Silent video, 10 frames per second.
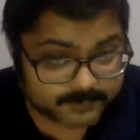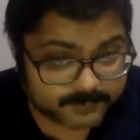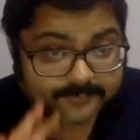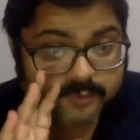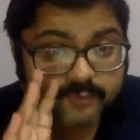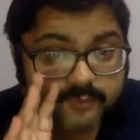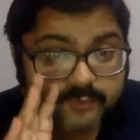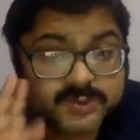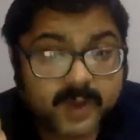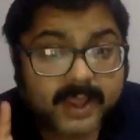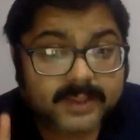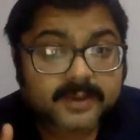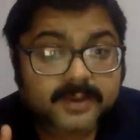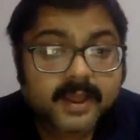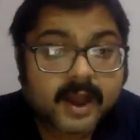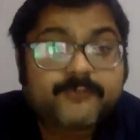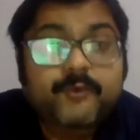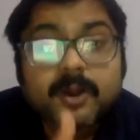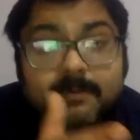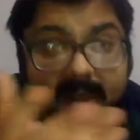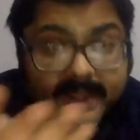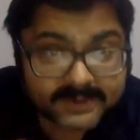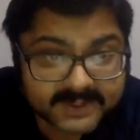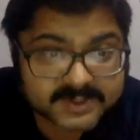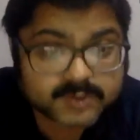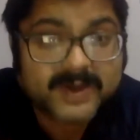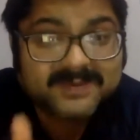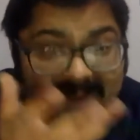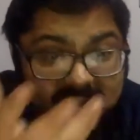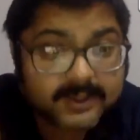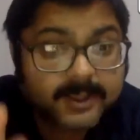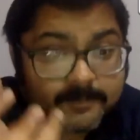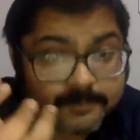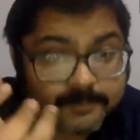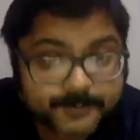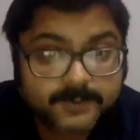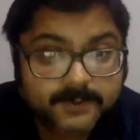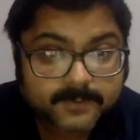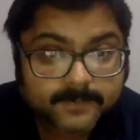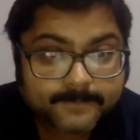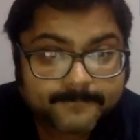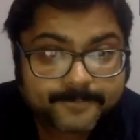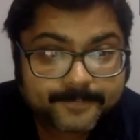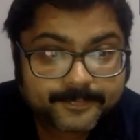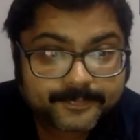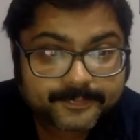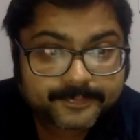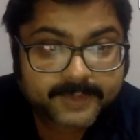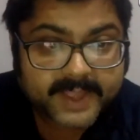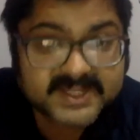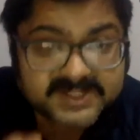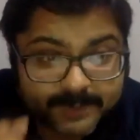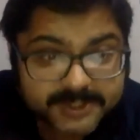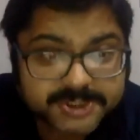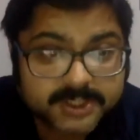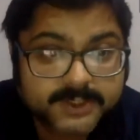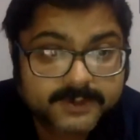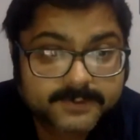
We have to, which is why a forum like this where thinking people, especially